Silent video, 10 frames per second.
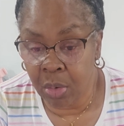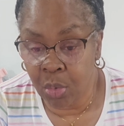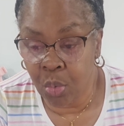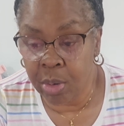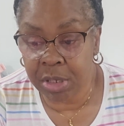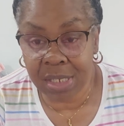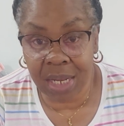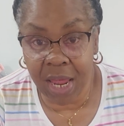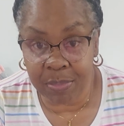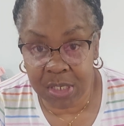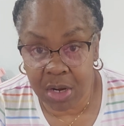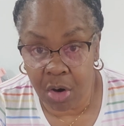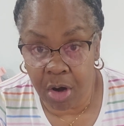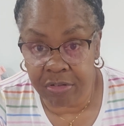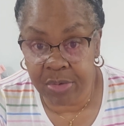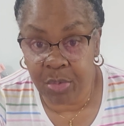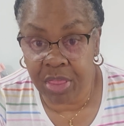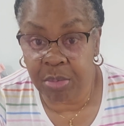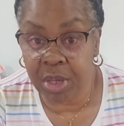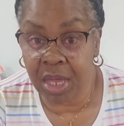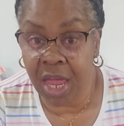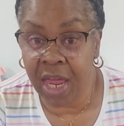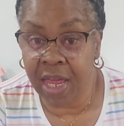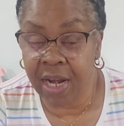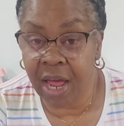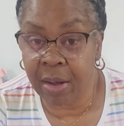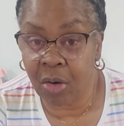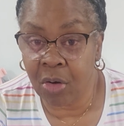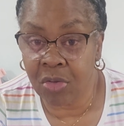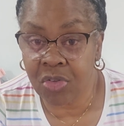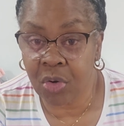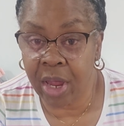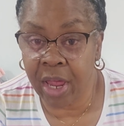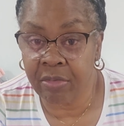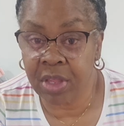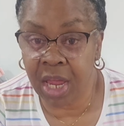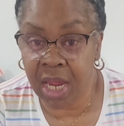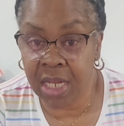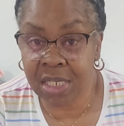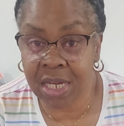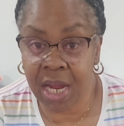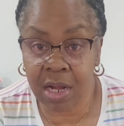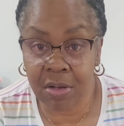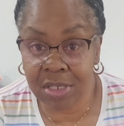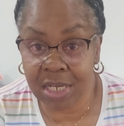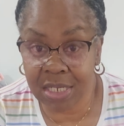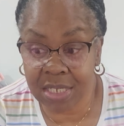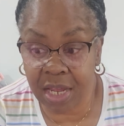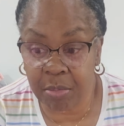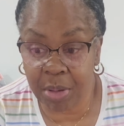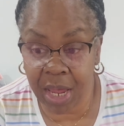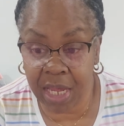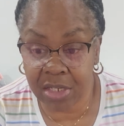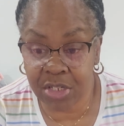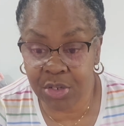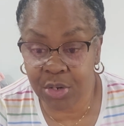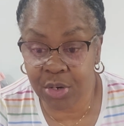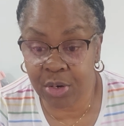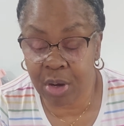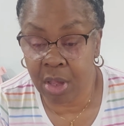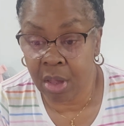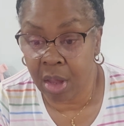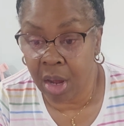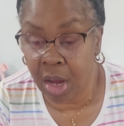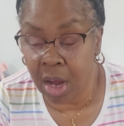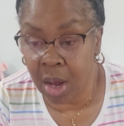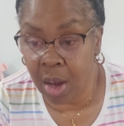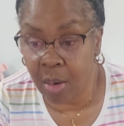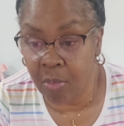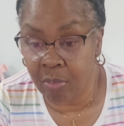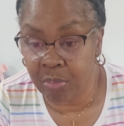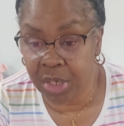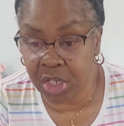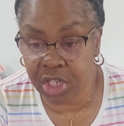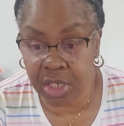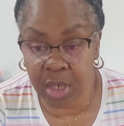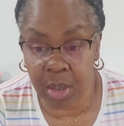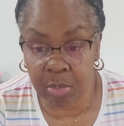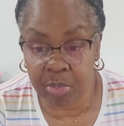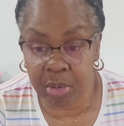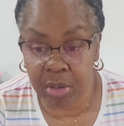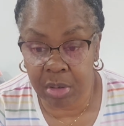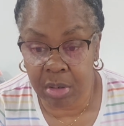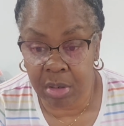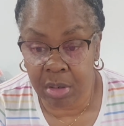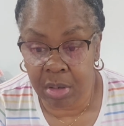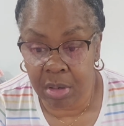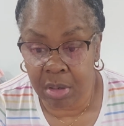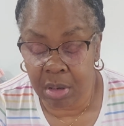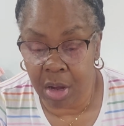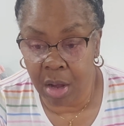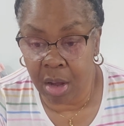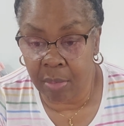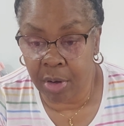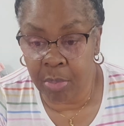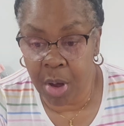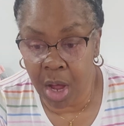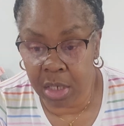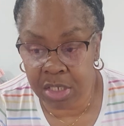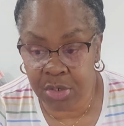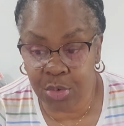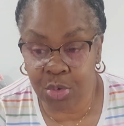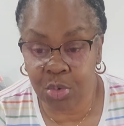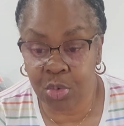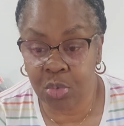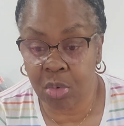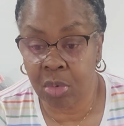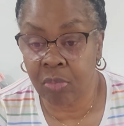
women's lap scarves with me, and I also have the hand towels that say pastor, bishop, apostle,